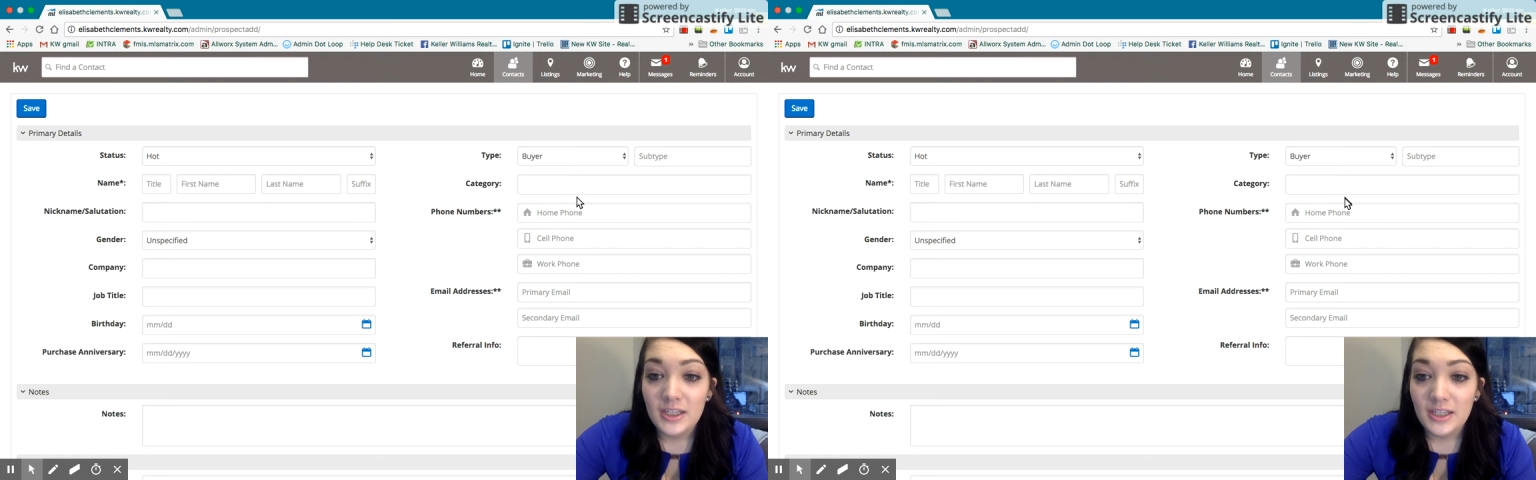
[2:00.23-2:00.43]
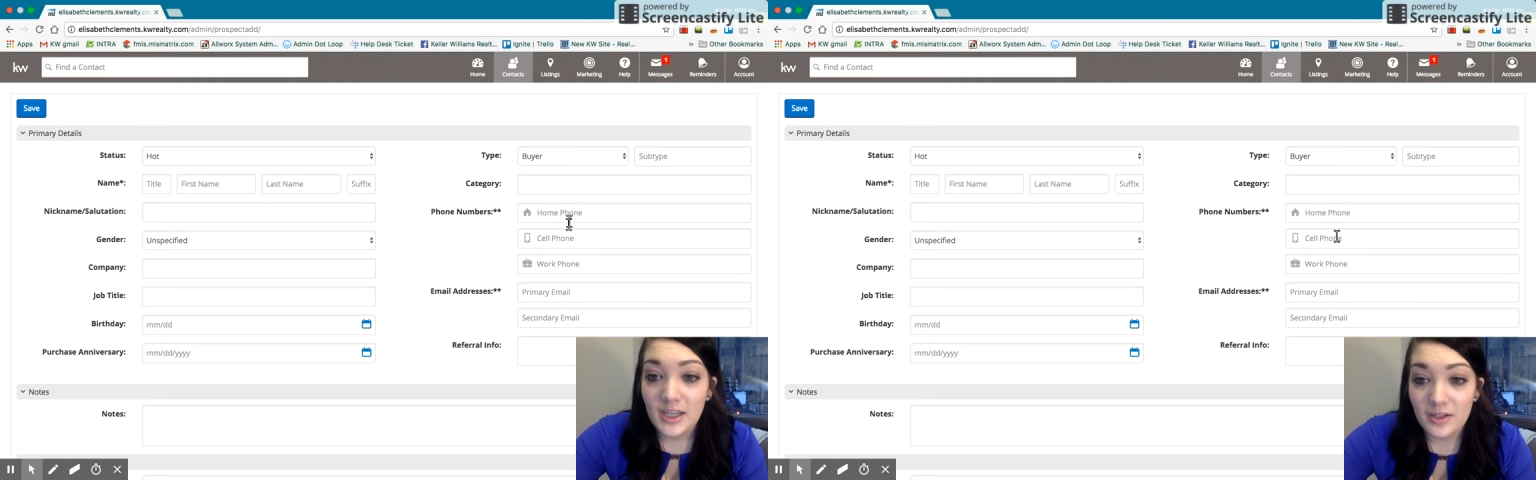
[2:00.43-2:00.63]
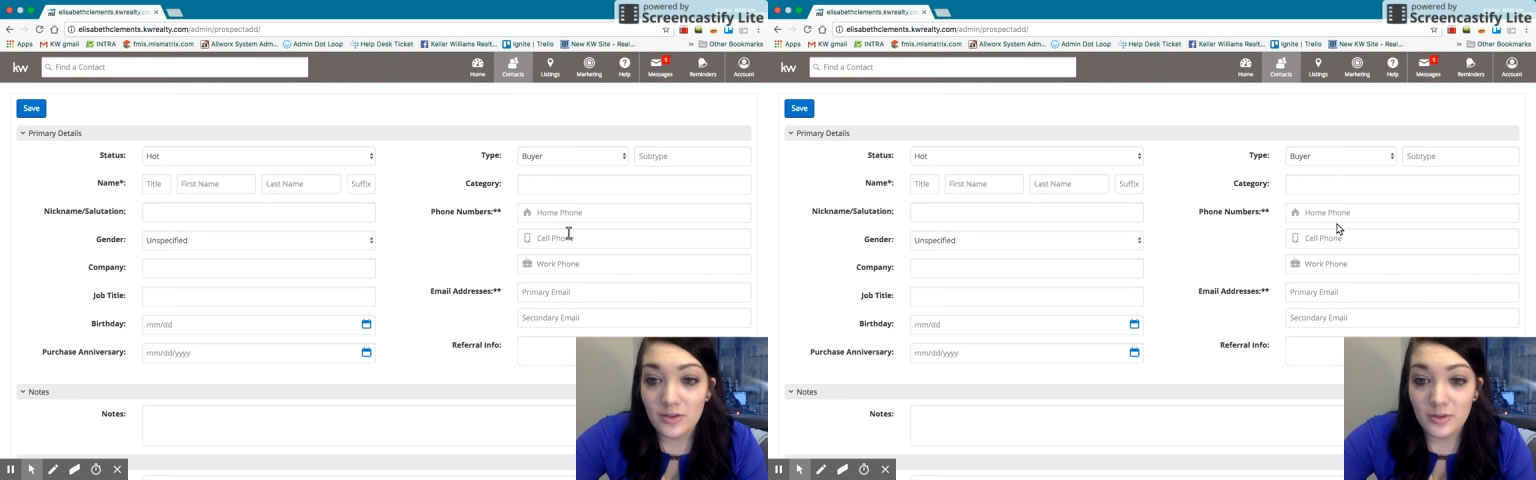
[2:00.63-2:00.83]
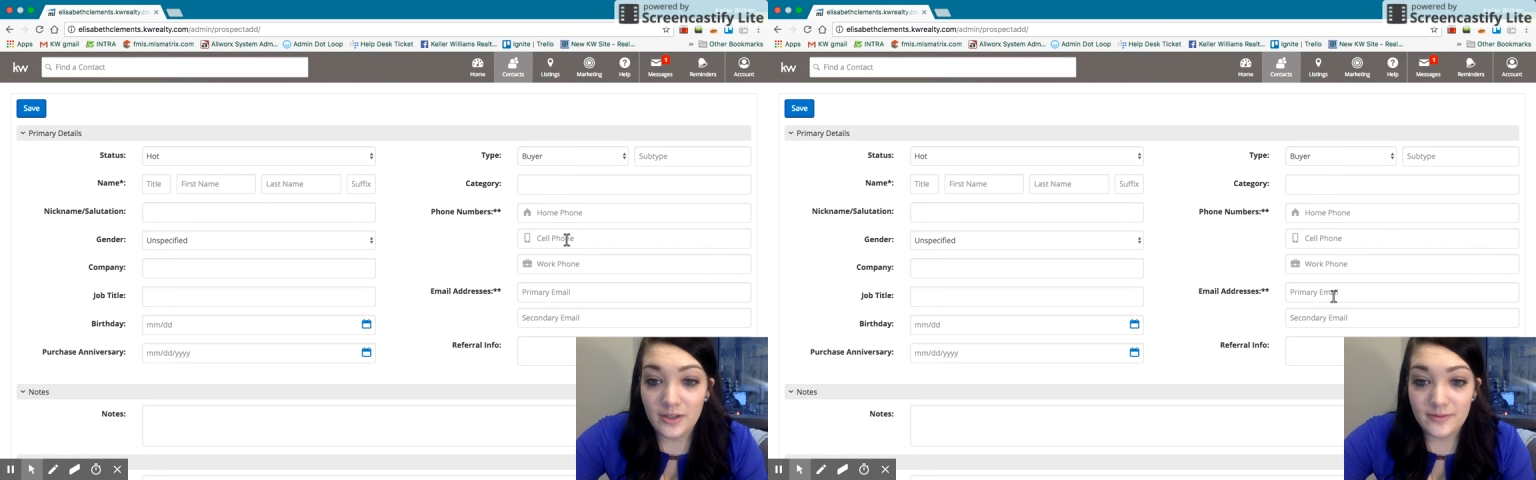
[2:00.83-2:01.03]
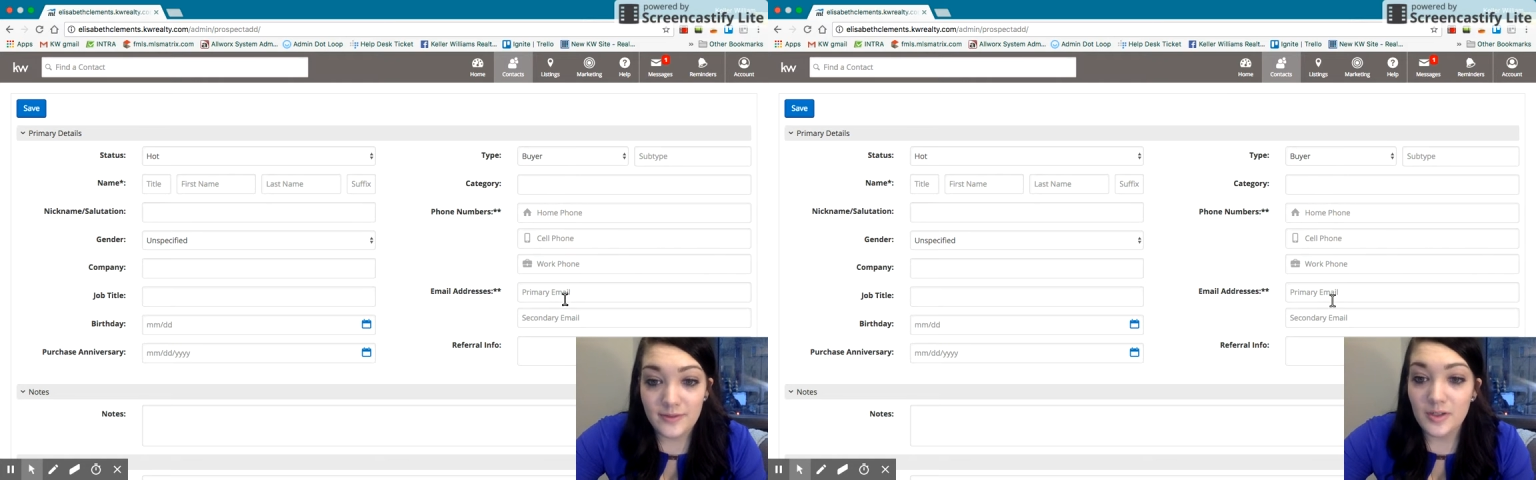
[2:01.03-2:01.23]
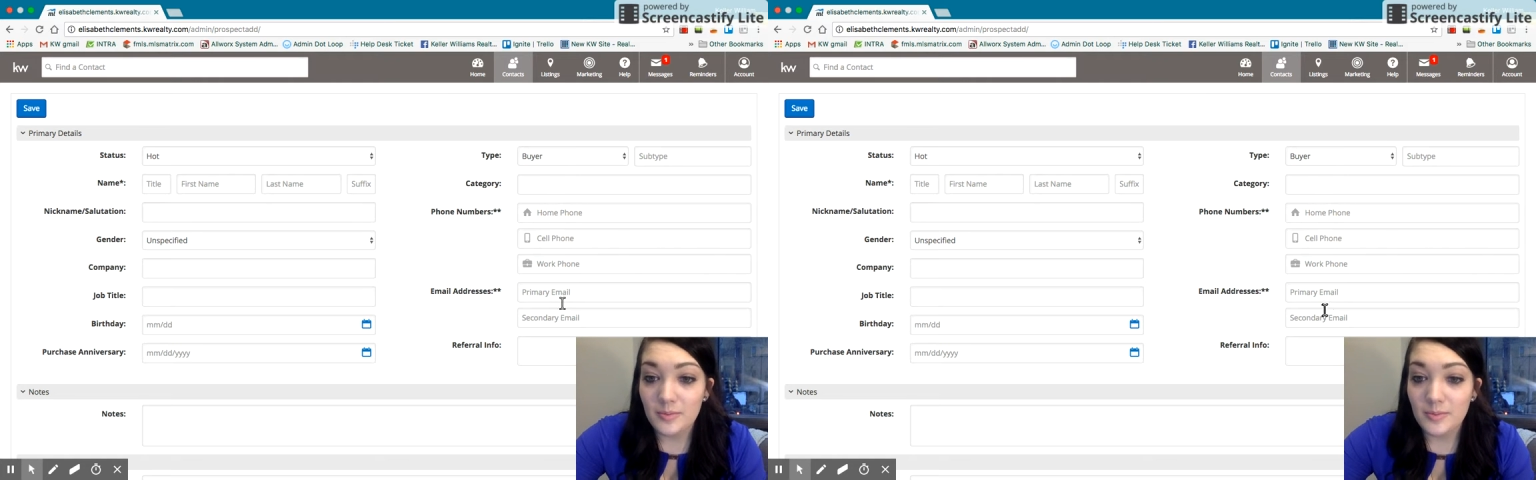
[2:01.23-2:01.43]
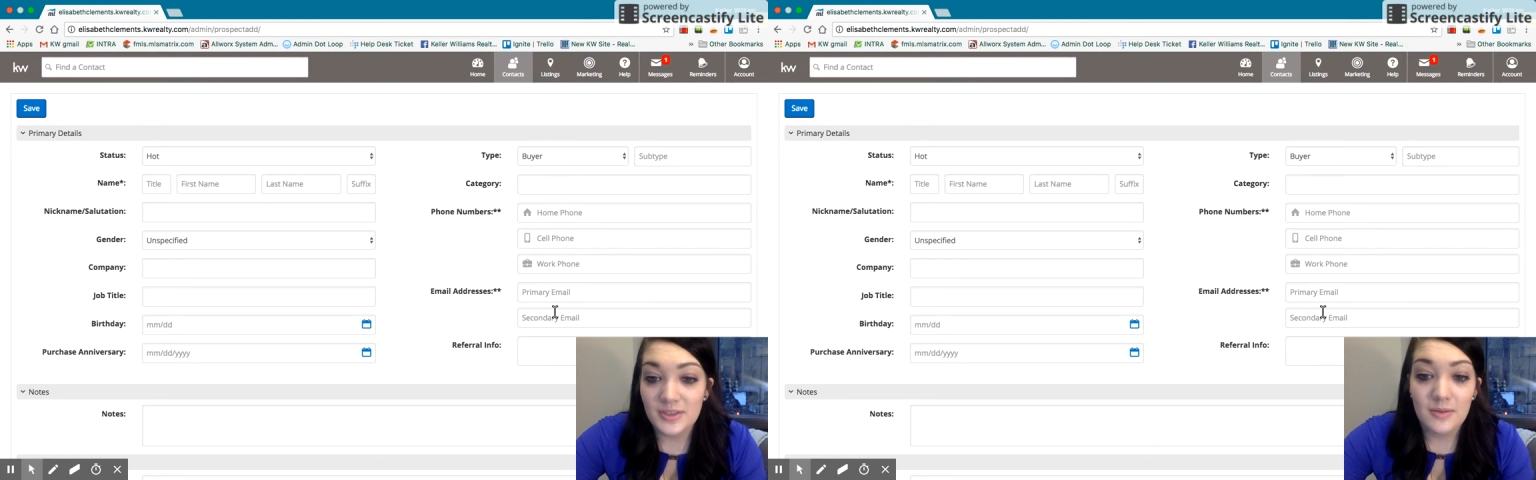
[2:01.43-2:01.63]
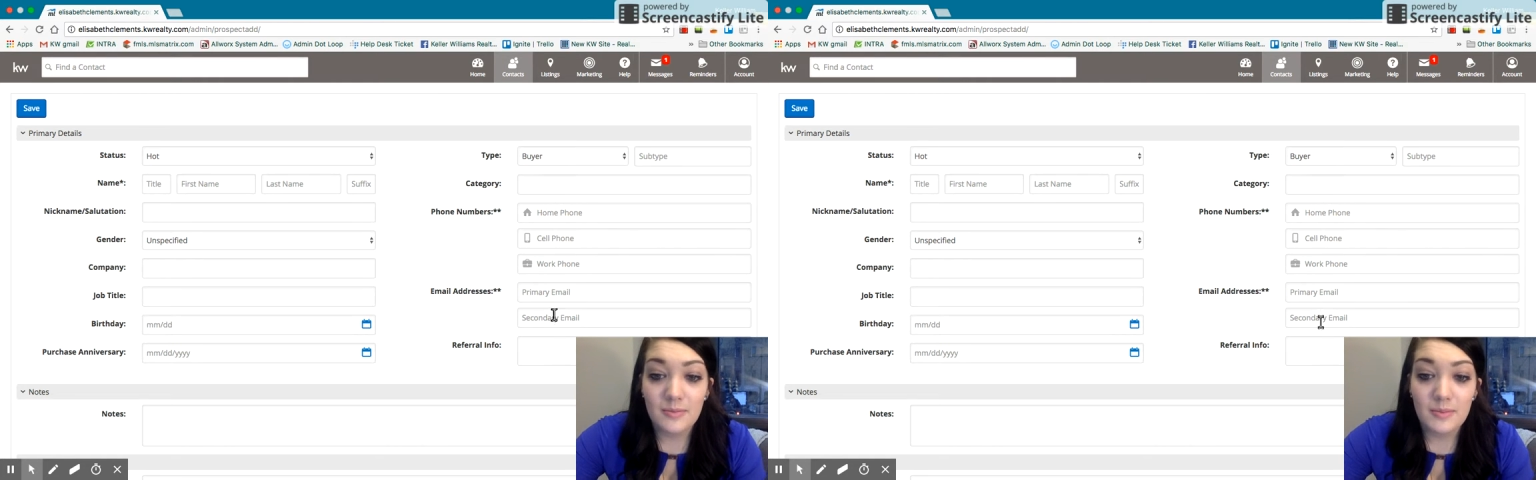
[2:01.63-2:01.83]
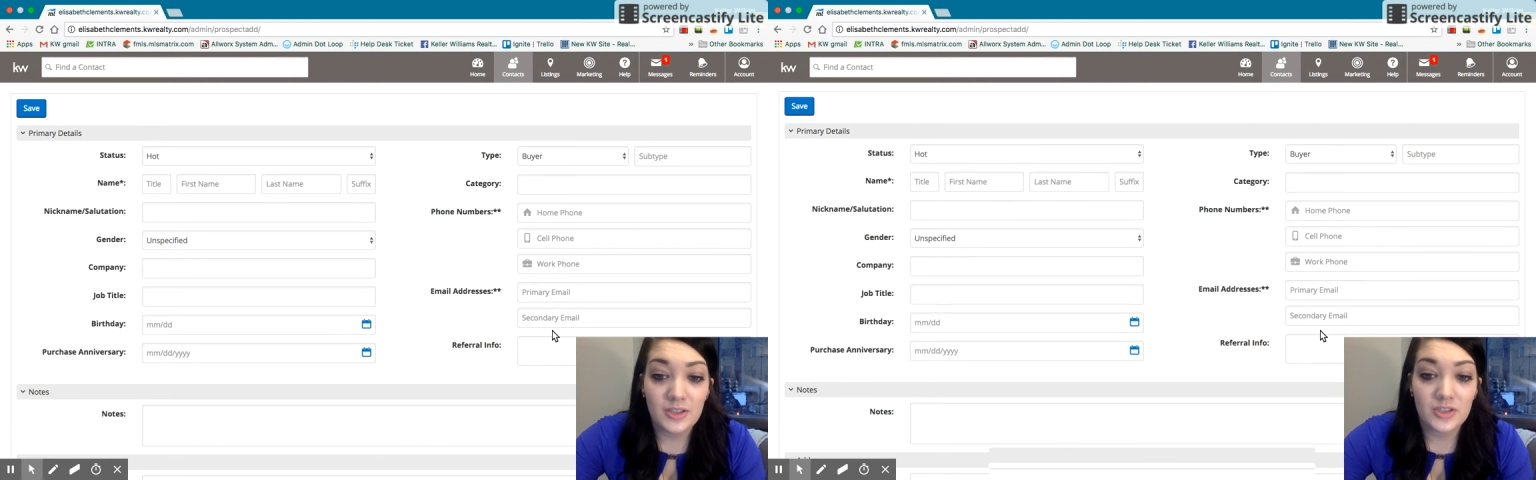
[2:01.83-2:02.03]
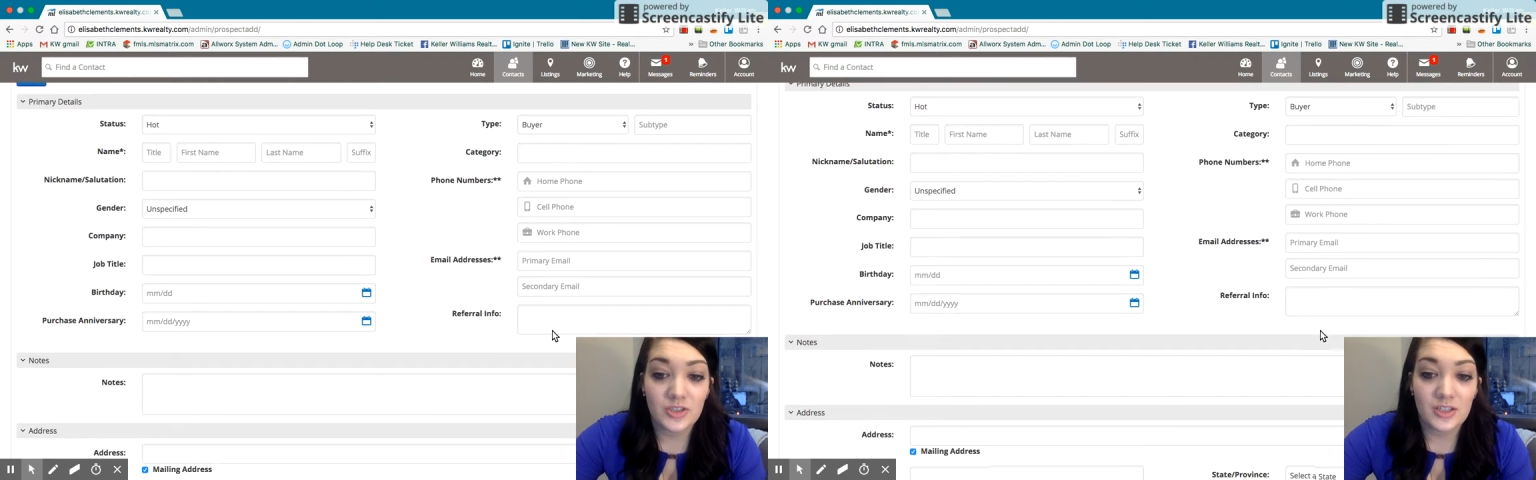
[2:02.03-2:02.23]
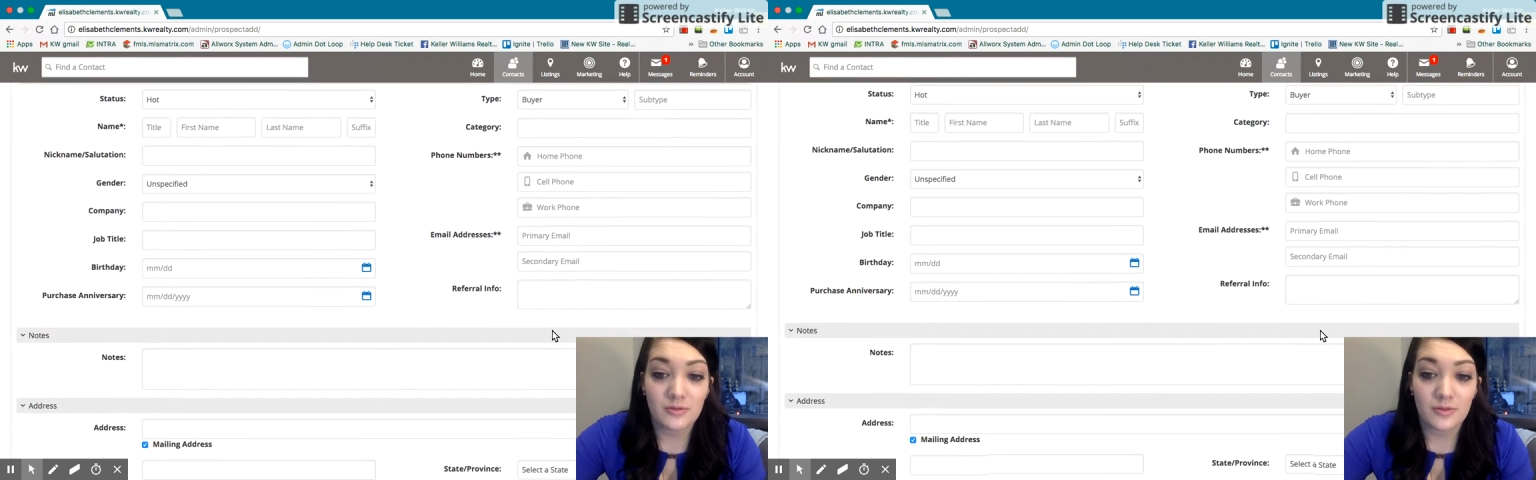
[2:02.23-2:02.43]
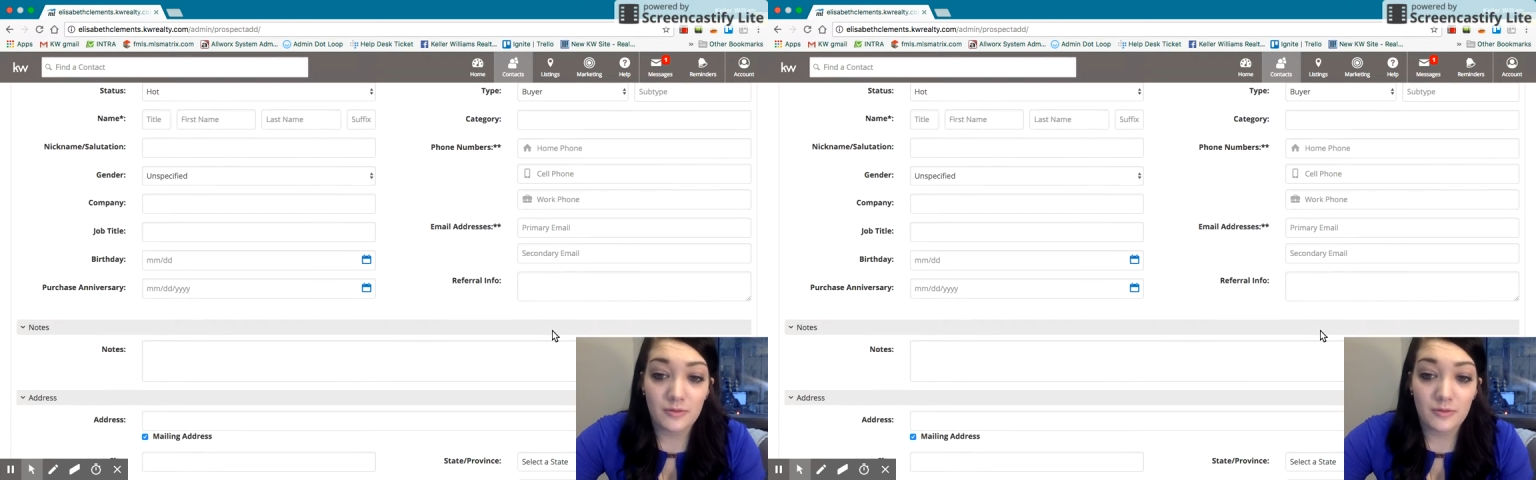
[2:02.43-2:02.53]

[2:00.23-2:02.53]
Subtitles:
category, phone numbers, email address,